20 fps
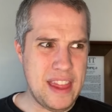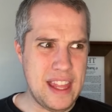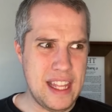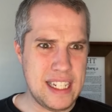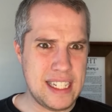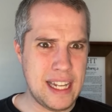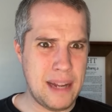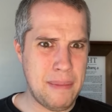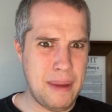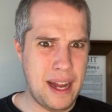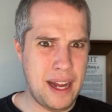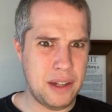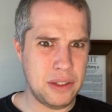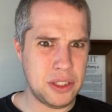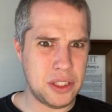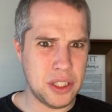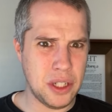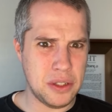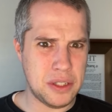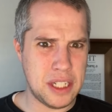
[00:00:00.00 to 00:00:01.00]
somehow
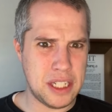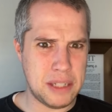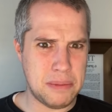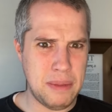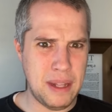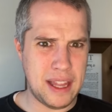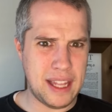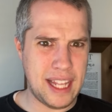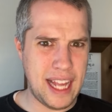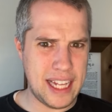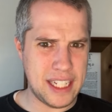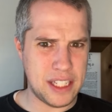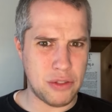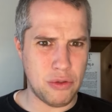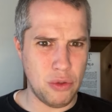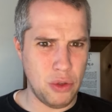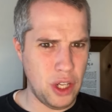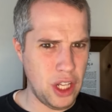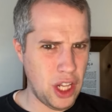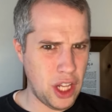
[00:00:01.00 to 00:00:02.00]
Joseph Smith guessed
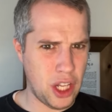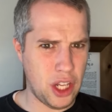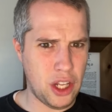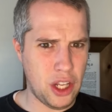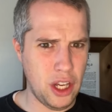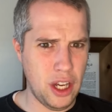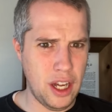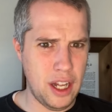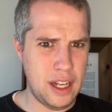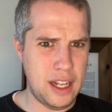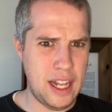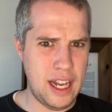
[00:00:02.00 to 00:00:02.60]
really good